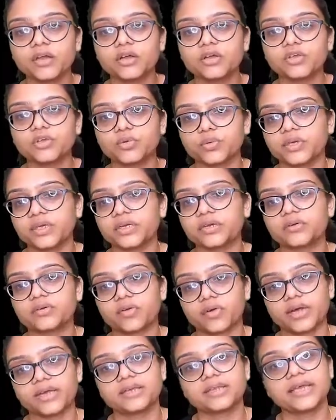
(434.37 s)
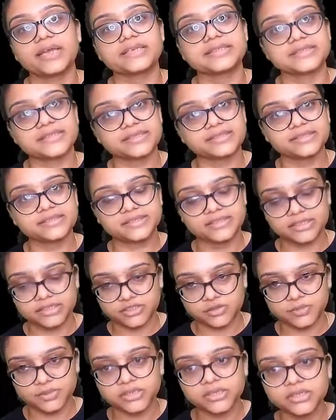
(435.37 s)
You can write the exact
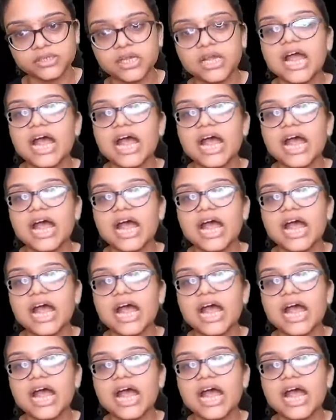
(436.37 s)
statement.